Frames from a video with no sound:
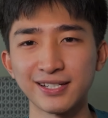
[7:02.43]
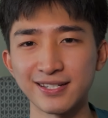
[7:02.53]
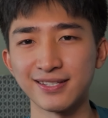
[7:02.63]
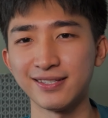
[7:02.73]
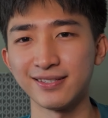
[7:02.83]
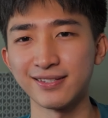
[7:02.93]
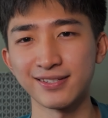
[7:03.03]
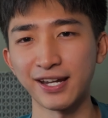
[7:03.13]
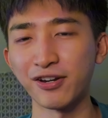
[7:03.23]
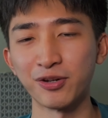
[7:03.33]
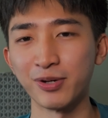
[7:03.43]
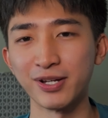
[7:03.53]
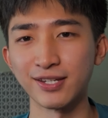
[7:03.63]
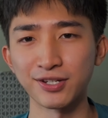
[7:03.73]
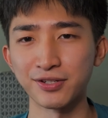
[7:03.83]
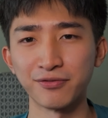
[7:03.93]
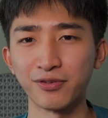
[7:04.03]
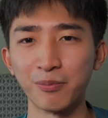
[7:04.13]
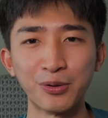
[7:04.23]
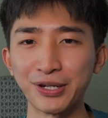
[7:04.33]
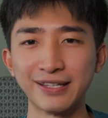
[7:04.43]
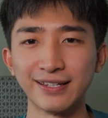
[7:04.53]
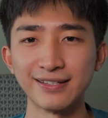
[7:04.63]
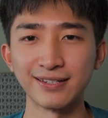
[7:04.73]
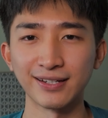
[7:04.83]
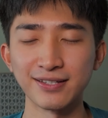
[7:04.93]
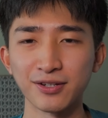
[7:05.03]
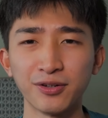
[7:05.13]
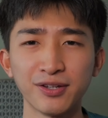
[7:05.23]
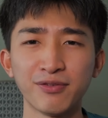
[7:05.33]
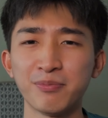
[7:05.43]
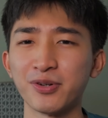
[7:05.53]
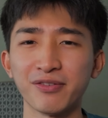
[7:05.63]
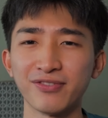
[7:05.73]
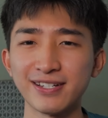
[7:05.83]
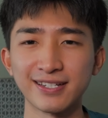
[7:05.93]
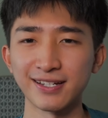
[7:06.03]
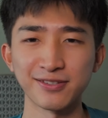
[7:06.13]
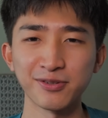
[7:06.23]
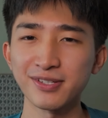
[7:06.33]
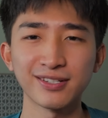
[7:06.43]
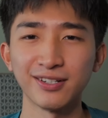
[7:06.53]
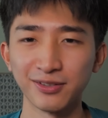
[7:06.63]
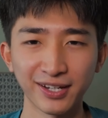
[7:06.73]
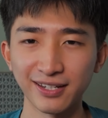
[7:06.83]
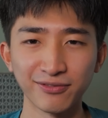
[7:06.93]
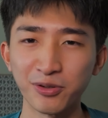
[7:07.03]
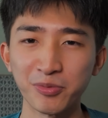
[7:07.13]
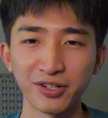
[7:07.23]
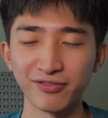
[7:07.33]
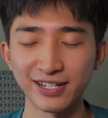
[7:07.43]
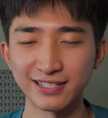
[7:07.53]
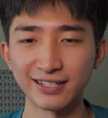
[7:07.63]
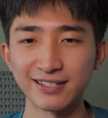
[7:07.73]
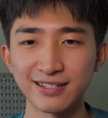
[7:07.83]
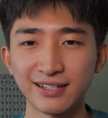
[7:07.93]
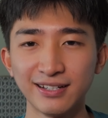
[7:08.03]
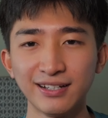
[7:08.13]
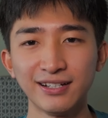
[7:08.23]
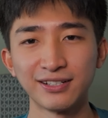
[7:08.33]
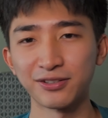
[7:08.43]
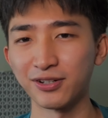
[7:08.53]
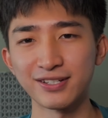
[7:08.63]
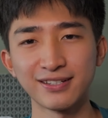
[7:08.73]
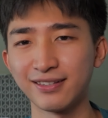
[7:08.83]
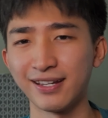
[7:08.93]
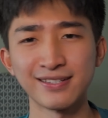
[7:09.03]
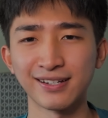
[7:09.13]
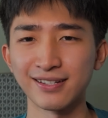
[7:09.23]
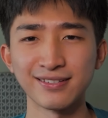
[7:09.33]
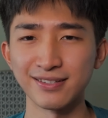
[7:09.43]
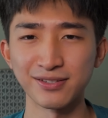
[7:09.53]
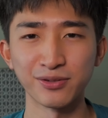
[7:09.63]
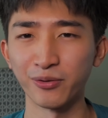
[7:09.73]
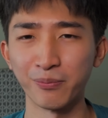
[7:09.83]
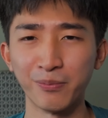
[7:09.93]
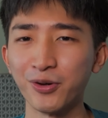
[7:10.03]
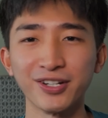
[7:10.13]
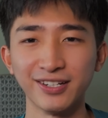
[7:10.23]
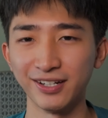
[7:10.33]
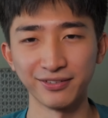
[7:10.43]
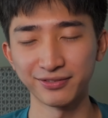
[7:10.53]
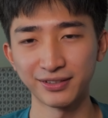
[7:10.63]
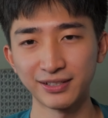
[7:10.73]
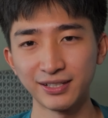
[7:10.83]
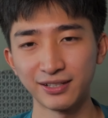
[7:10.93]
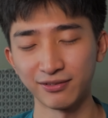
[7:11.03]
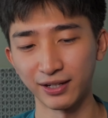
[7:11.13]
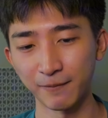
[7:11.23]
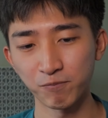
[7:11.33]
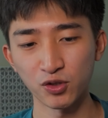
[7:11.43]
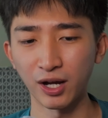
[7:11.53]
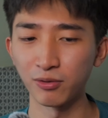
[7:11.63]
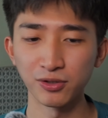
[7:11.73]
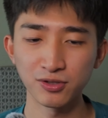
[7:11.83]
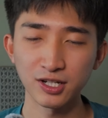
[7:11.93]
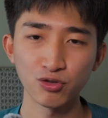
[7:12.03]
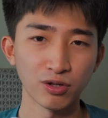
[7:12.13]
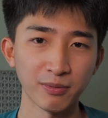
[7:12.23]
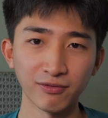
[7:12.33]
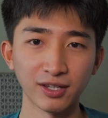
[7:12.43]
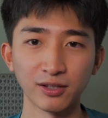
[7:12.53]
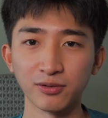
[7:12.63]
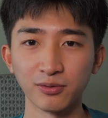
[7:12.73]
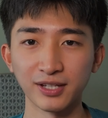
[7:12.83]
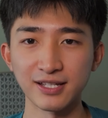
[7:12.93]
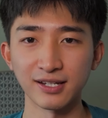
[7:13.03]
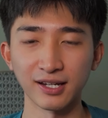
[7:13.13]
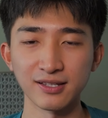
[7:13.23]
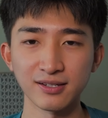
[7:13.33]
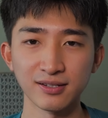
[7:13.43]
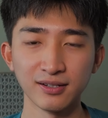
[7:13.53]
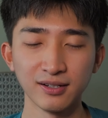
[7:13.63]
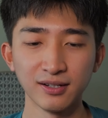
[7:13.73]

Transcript: gonna stare at one section for more than 10 seconds, or even more than 5 seconds. No one's gonna look at it for more than 5 seconds. So honestly, 10 seconds is more than enough, right? So I will usually trim everything to 10 seconds,